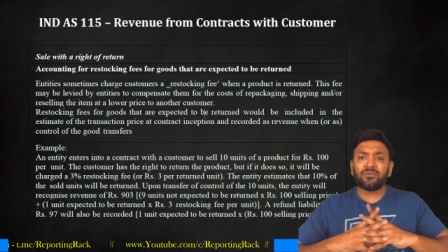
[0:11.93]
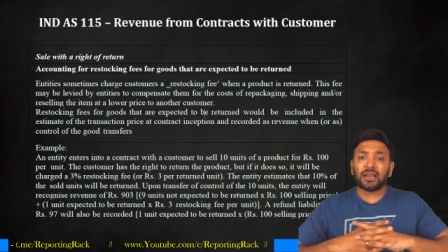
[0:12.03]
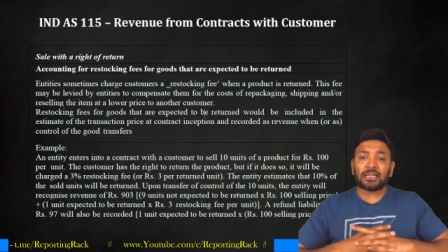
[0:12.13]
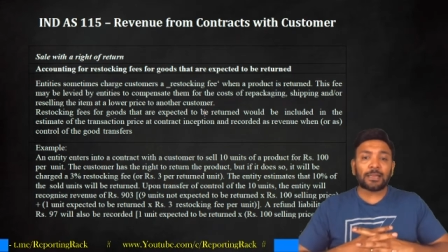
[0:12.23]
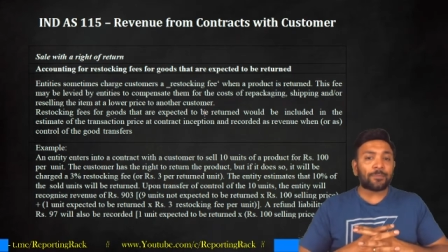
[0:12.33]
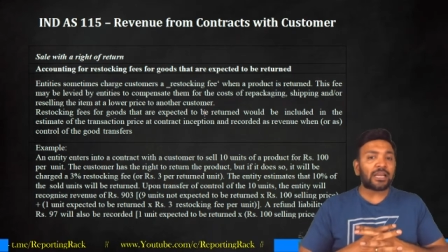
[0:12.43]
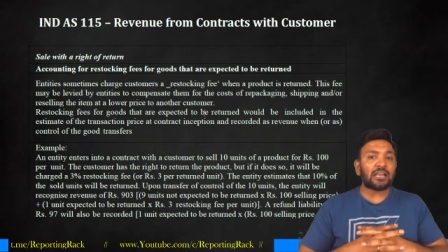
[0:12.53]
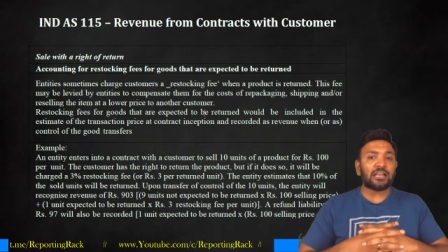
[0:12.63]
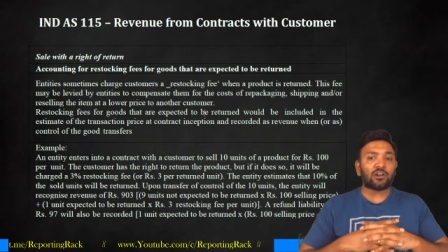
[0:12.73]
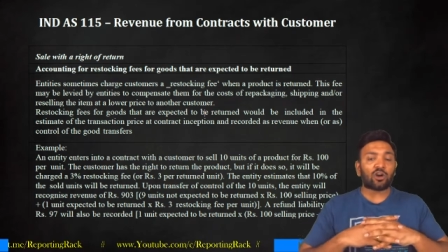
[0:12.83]
we are
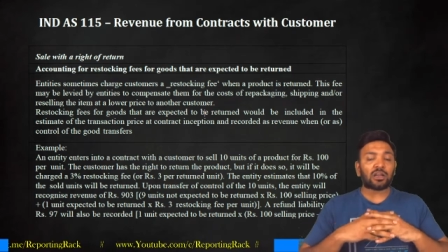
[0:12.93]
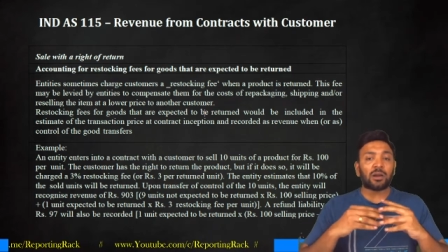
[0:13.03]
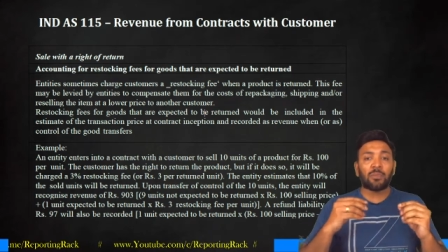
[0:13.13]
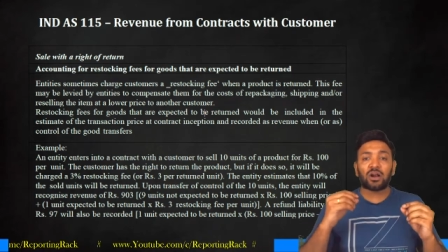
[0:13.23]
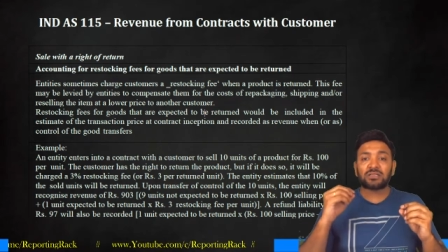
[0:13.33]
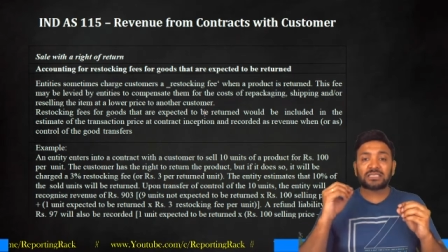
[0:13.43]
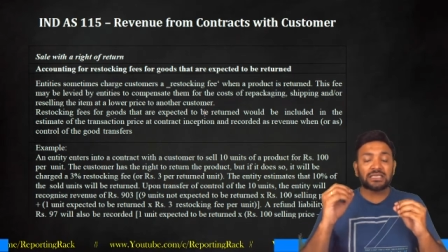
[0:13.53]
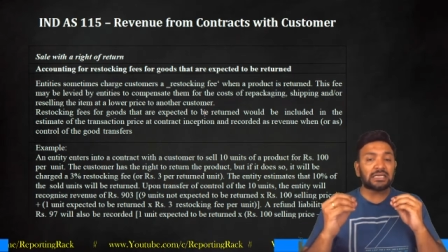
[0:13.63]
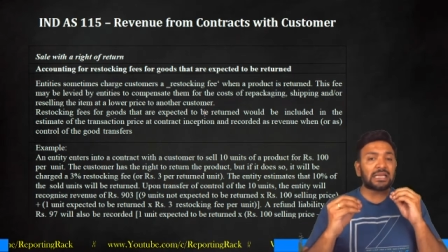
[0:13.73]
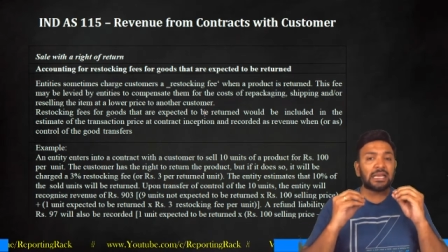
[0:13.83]
typically talking about
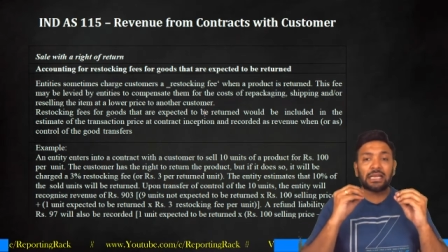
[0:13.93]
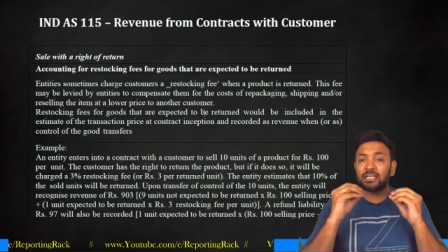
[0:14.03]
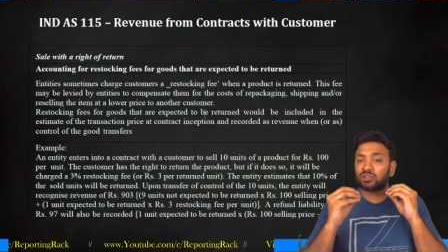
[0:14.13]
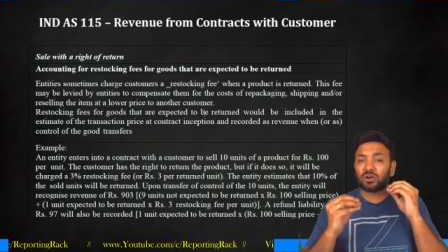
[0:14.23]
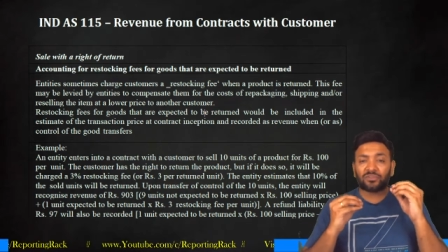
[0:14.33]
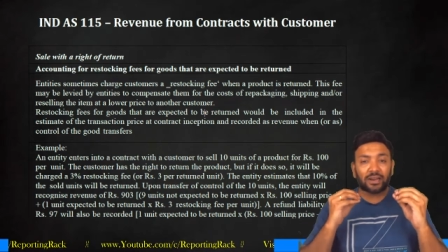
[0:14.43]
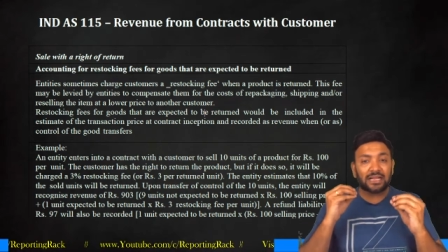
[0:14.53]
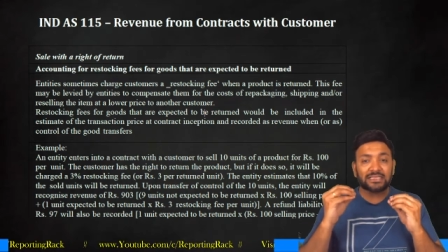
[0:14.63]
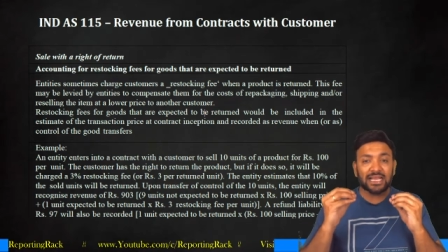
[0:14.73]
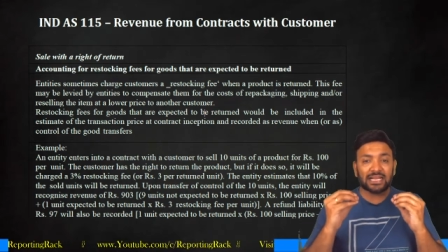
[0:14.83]
certain nature of
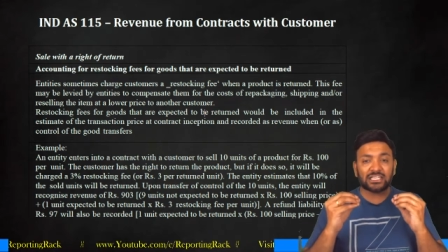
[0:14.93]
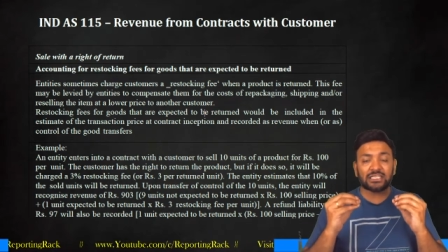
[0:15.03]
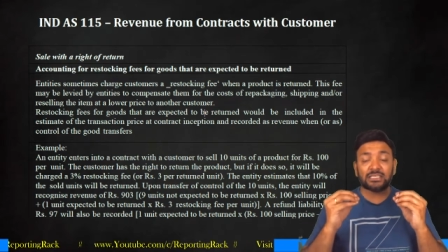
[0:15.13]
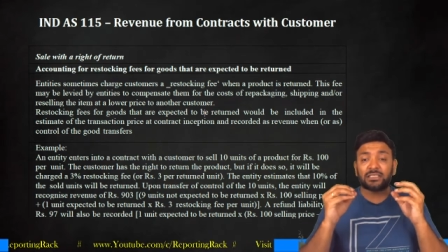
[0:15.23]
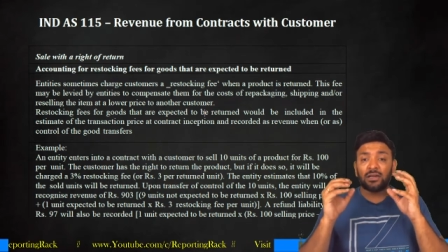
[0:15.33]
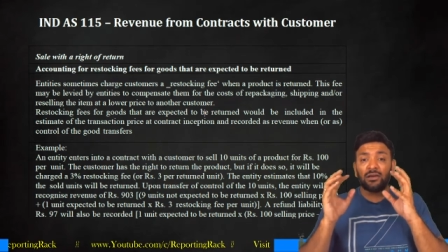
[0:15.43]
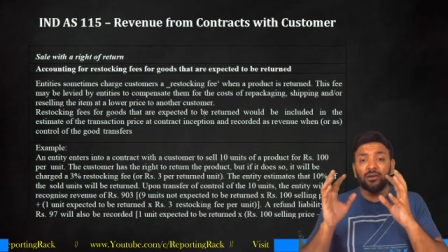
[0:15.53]
transactions